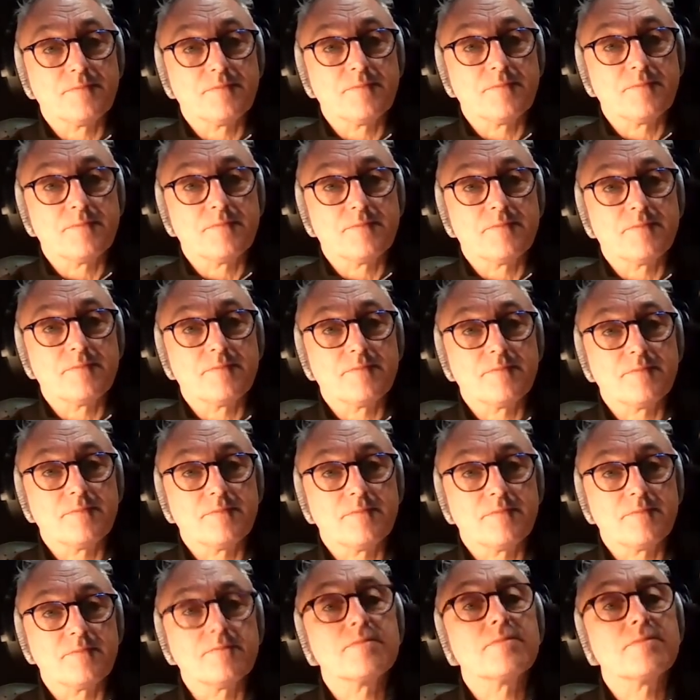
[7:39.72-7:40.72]

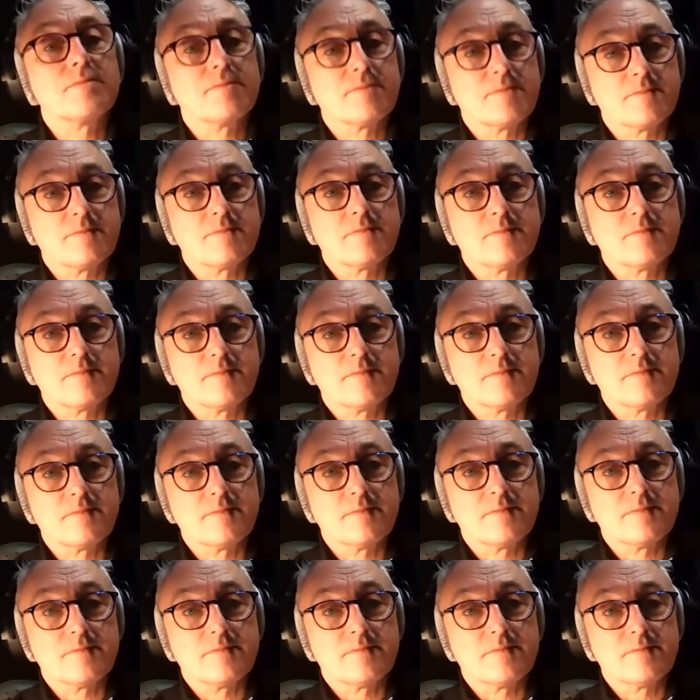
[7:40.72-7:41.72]

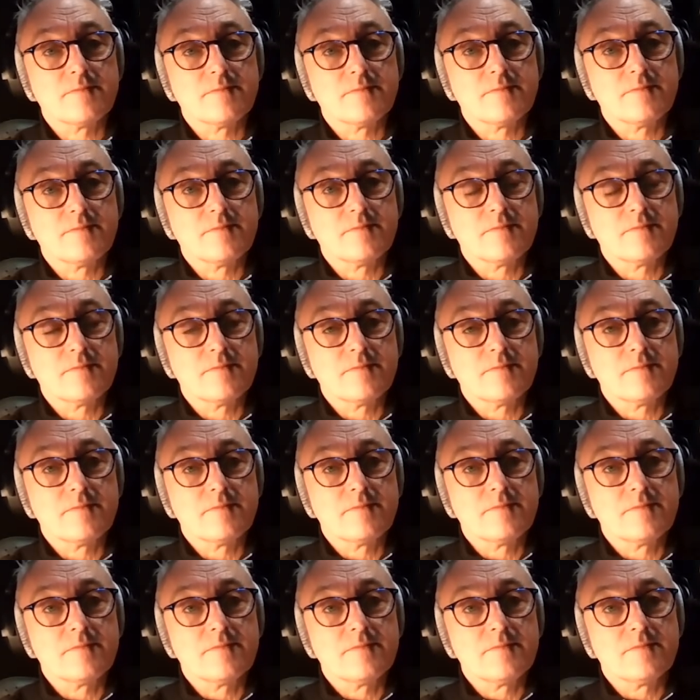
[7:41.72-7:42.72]

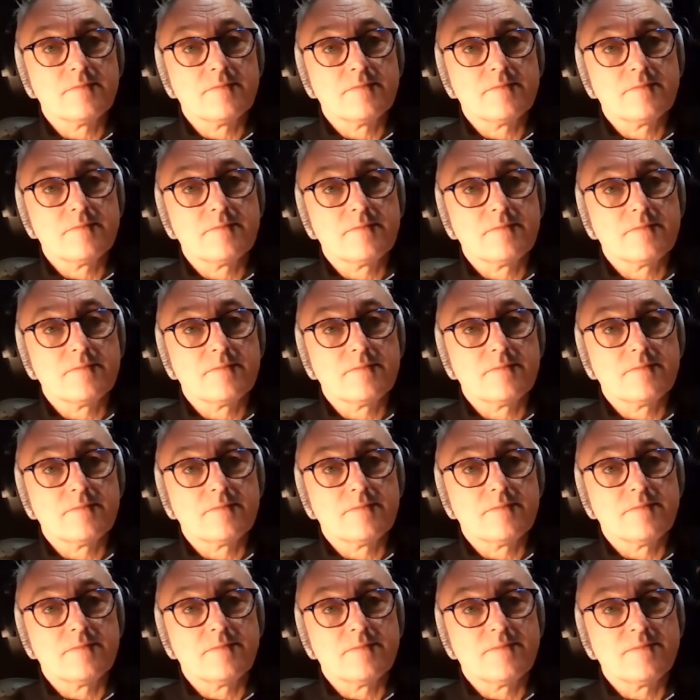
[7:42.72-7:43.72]

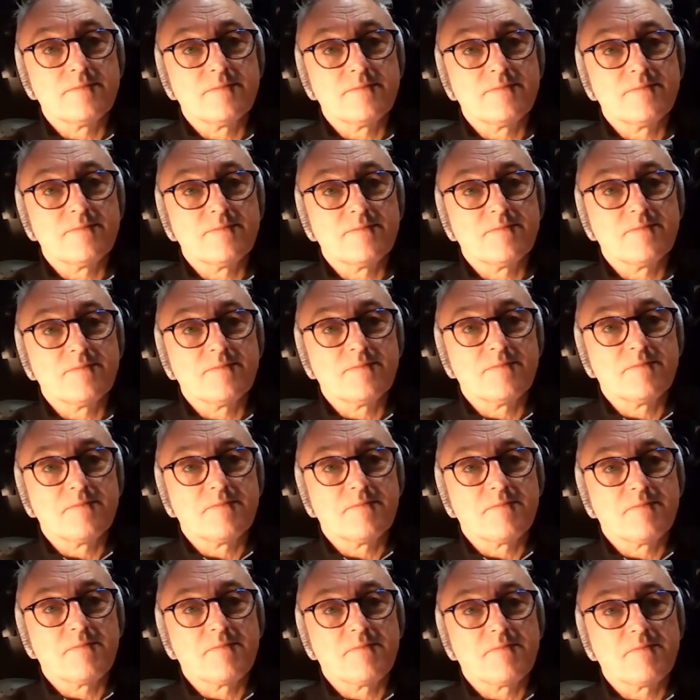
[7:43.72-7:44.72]

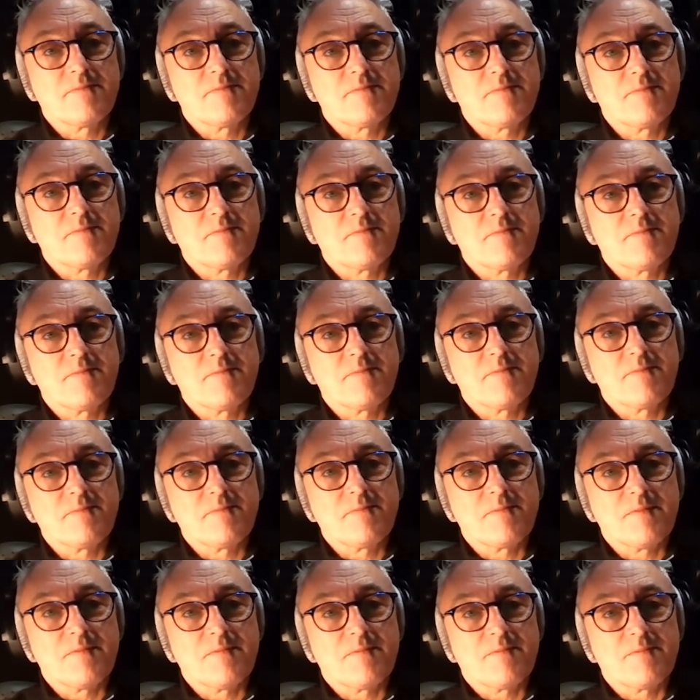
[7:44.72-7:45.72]

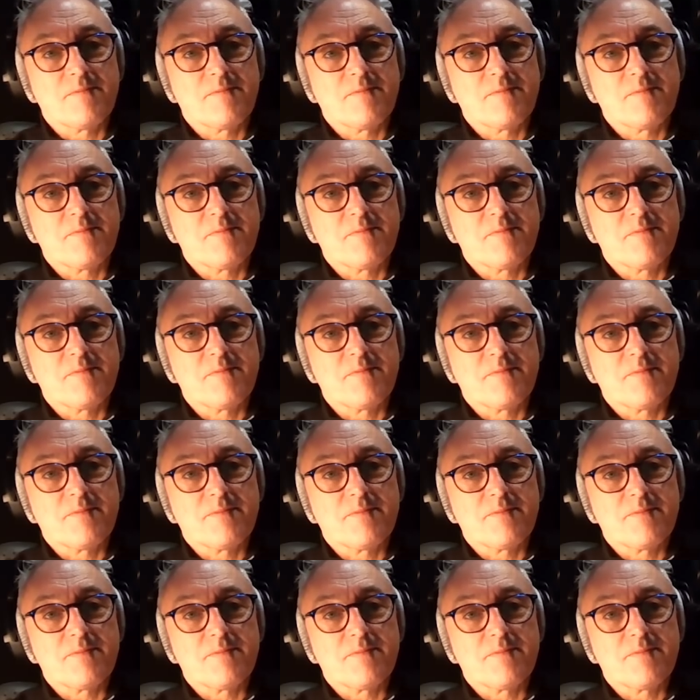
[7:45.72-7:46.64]
No words are spoken by the person on screen.